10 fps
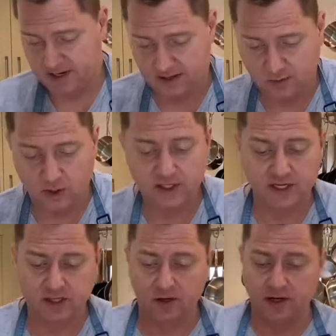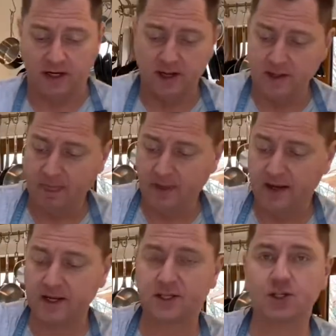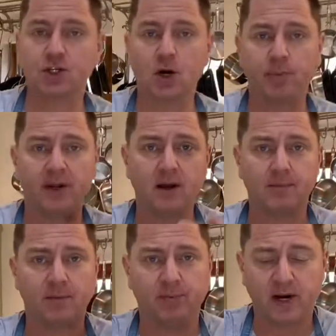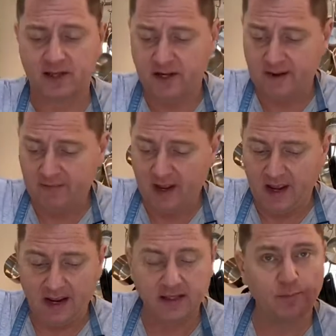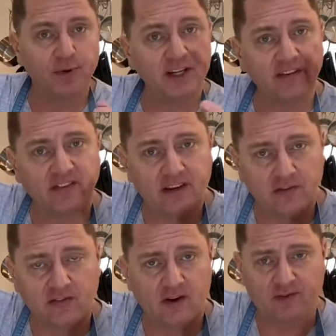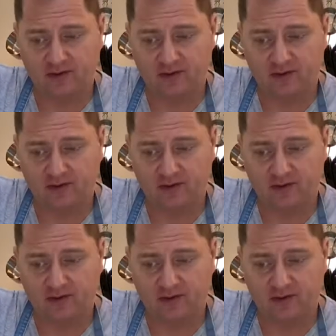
What's it doing? It's chopping up the bread, and the bread is still soft.